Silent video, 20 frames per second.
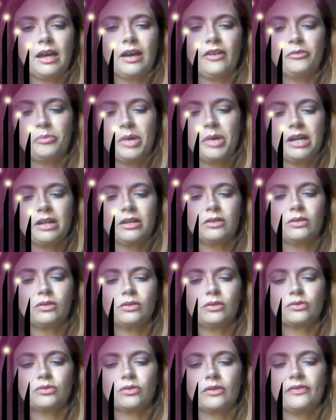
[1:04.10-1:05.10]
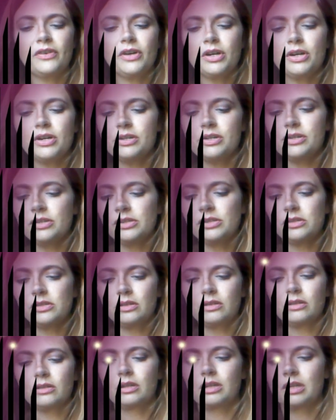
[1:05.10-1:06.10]
of Pentacles reversed,
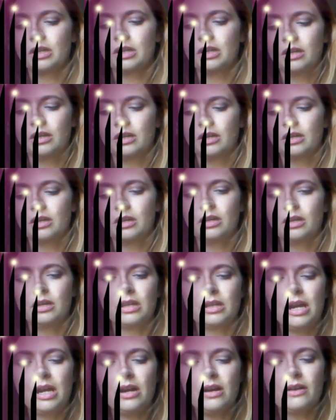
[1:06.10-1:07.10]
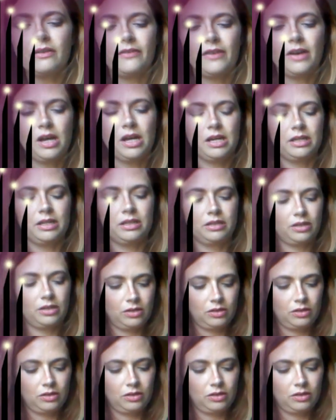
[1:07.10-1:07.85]
the Hierophant,